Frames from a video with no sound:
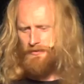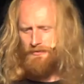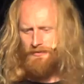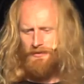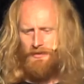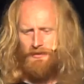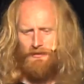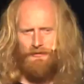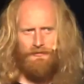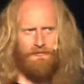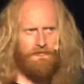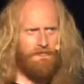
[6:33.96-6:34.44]

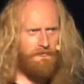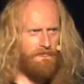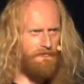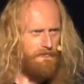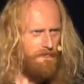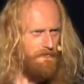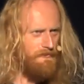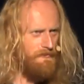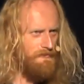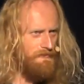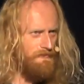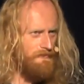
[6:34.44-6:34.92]

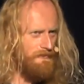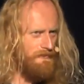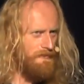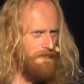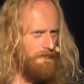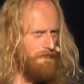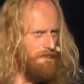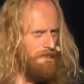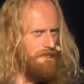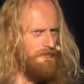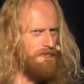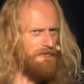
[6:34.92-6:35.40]
yourself,
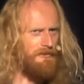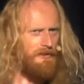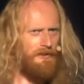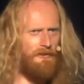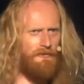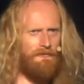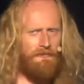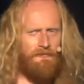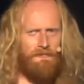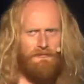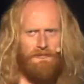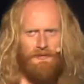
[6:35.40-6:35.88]
Instead
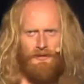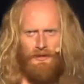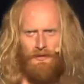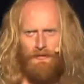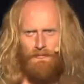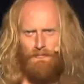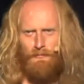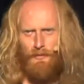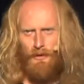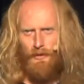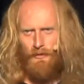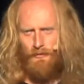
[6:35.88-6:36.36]
of you know
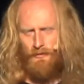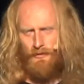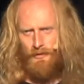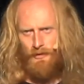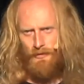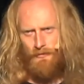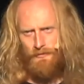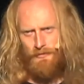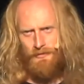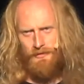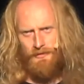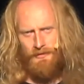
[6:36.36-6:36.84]

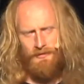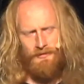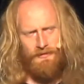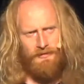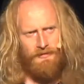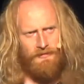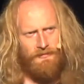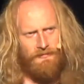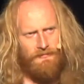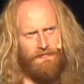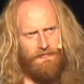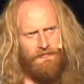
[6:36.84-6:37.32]

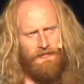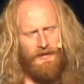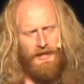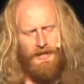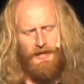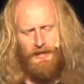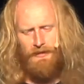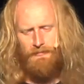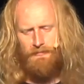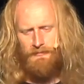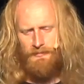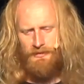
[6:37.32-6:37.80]
monoculture
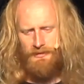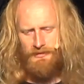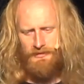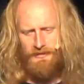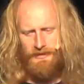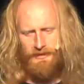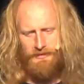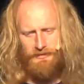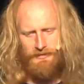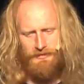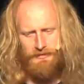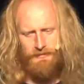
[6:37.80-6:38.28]
farms,
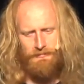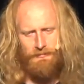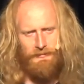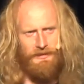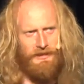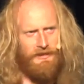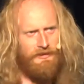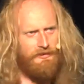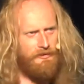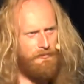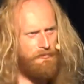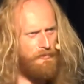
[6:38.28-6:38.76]
let's
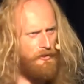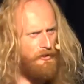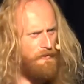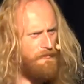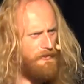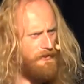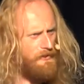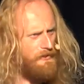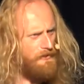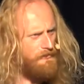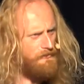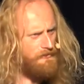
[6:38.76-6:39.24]
get into
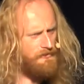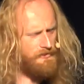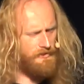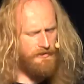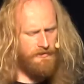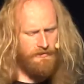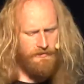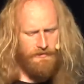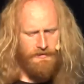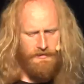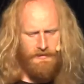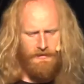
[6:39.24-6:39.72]

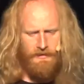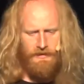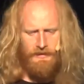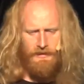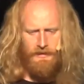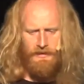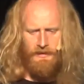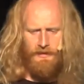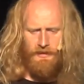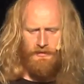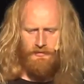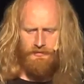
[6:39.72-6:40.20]
permaculture,
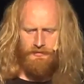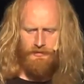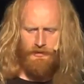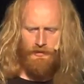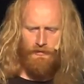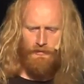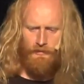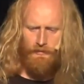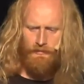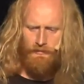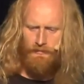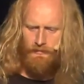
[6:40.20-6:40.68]
and so
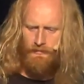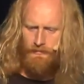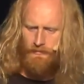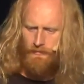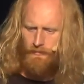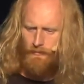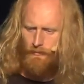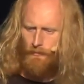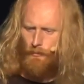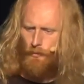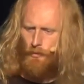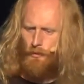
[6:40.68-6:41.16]
on.
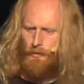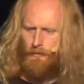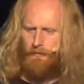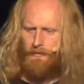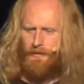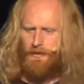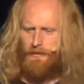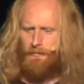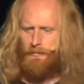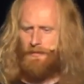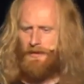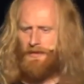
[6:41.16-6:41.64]
Water
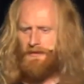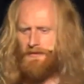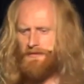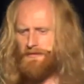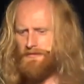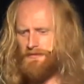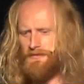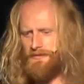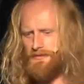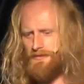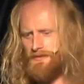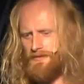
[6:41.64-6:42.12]

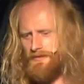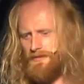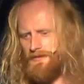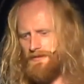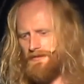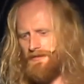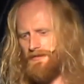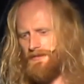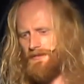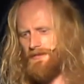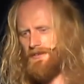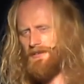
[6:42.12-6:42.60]
independence,
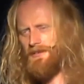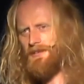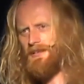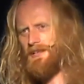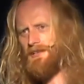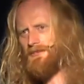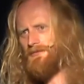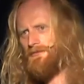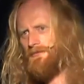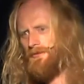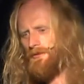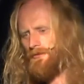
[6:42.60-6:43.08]

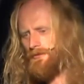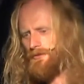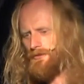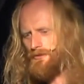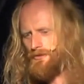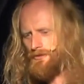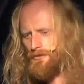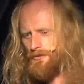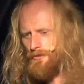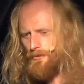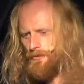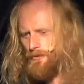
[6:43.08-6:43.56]
collect, filter,
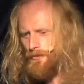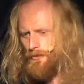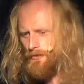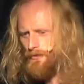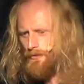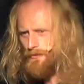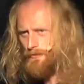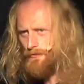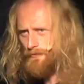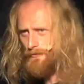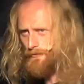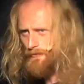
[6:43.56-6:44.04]

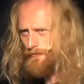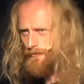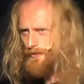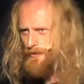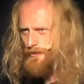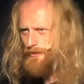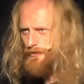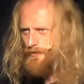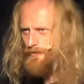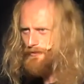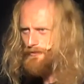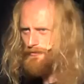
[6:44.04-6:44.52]
store,
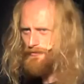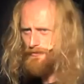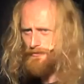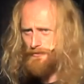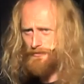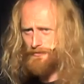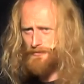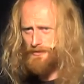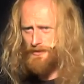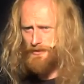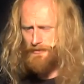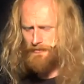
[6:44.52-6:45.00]
reuse
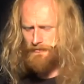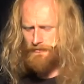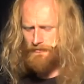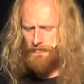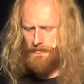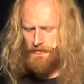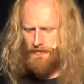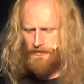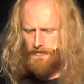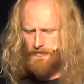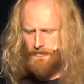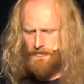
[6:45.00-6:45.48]

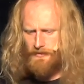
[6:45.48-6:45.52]
yourself.